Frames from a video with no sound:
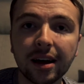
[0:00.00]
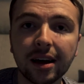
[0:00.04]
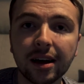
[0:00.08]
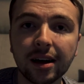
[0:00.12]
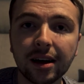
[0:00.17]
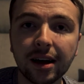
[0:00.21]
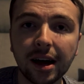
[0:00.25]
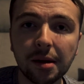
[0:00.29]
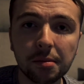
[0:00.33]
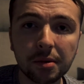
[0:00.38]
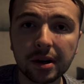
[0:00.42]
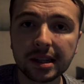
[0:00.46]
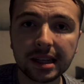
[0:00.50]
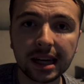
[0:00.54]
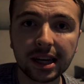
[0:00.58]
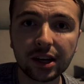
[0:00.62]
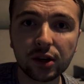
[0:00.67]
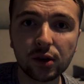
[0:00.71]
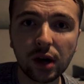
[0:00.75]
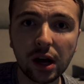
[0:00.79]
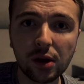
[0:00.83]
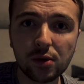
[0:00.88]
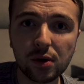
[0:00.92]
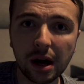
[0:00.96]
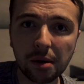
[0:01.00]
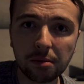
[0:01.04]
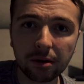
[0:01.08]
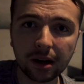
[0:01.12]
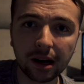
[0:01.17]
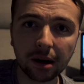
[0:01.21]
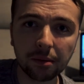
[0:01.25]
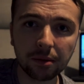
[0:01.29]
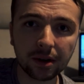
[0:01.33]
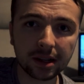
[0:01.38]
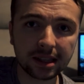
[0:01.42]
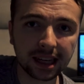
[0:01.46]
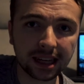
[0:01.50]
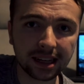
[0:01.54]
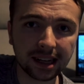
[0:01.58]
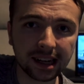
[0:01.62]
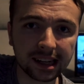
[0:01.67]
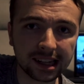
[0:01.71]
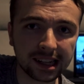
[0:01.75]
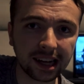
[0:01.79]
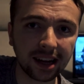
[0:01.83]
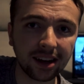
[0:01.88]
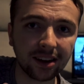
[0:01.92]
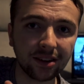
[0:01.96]
I'm going to take you out. I'm going to take
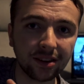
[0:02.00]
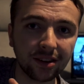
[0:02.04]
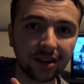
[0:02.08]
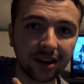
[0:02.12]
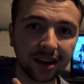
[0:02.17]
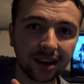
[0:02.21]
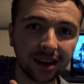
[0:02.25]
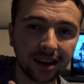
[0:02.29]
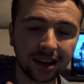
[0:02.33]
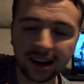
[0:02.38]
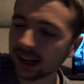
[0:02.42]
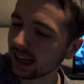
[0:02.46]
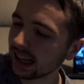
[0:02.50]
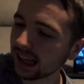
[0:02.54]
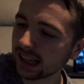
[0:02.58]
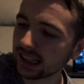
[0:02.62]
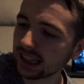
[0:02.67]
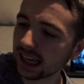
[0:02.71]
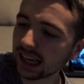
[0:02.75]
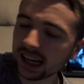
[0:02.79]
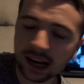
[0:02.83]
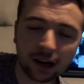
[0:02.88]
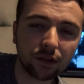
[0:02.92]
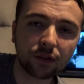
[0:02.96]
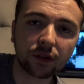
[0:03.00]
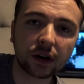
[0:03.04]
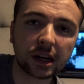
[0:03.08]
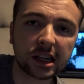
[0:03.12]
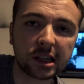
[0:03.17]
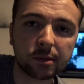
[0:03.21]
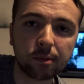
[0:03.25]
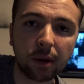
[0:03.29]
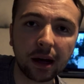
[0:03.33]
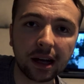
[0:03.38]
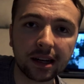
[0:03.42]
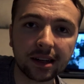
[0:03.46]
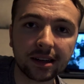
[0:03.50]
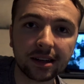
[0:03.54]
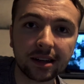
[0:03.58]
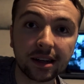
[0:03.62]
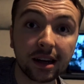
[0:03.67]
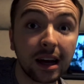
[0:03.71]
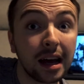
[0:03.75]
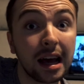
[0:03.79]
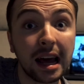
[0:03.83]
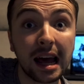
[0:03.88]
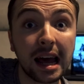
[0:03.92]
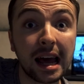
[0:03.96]
this out. Let's take it out for a spin.
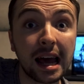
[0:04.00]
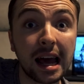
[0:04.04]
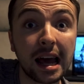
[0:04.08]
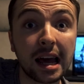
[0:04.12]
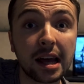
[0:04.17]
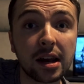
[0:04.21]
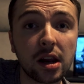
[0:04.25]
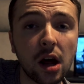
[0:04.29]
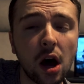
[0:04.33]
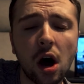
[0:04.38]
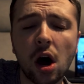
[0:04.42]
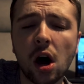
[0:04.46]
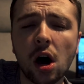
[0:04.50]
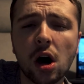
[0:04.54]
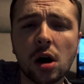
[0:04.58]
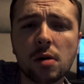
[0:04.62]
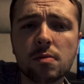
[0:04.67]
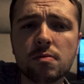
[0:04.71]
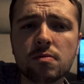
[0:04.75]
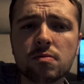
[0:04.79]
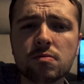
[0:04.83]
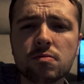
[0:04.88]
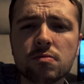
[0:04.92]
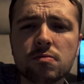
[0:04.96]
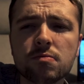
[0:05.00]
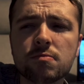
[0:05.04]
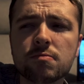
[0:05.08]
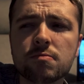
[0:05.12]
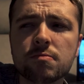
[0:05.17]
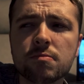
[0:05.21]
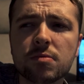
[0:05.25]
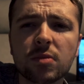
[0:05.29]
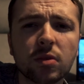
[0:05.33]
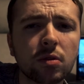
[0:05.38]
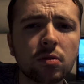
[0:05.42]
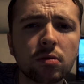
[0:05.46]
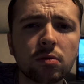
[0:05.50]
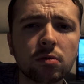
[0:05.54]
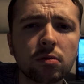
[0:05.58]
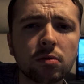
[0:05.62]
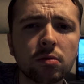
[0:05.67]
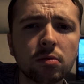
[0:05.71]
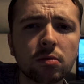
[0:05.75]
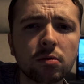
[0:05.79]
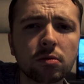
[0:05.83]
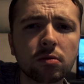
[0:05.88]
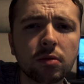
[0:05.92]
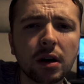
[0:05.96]
And how
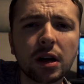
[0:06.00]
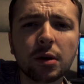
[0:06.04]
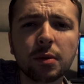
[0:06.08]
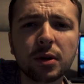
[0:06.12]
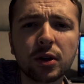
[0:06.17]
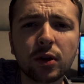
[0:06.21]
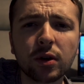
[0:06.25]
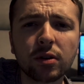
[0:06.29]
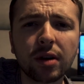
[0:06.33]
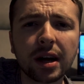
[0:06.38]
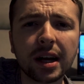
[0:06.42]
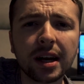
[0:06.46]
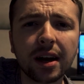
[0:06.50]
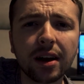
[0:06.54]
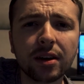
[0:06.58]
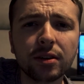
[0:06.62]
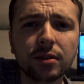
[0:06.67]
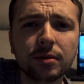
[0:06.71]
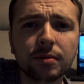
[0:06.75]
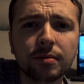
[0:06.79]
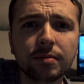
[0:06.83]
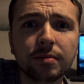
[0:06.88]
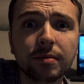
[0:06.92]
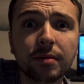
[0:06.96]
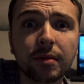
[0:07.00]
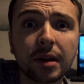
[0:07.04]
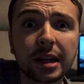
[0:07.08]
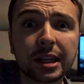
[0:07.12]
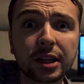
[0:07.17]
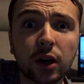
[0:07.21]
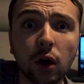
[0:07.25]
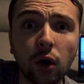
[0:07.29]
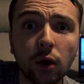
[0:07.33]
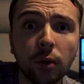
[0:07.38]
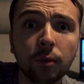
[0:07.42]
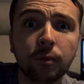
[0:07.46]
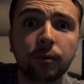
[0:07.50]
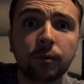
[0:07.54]
do we do it right now? Let's go.